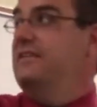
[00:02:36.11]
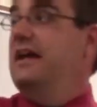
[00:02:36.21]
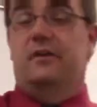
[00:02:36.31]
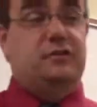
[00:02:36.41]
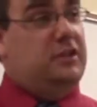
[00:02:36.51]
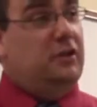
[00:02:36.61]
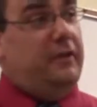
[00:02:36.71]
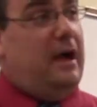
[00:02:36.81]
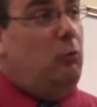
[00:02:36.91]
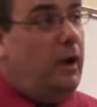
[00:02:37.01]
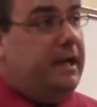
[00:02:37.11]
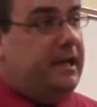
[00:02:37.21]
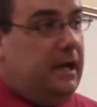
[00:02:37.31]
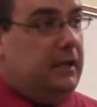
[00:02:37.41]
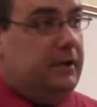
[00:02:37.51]
they are still that
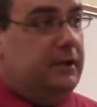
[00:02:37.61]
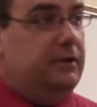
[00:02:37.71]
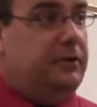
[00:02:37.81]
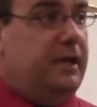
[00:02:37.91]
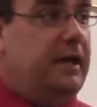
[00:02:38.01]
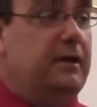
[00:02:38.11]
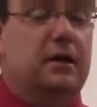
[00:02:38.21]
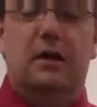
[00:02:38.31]
white color, okay?